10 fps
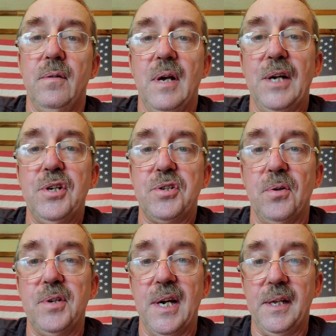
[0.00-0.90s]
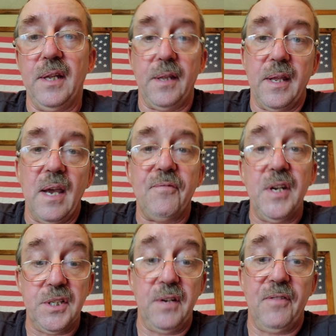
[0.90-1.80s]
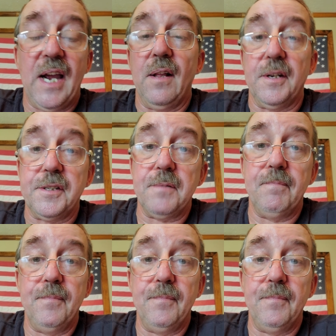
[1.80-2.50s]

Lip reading: I just showed you how to get to the FEC filings.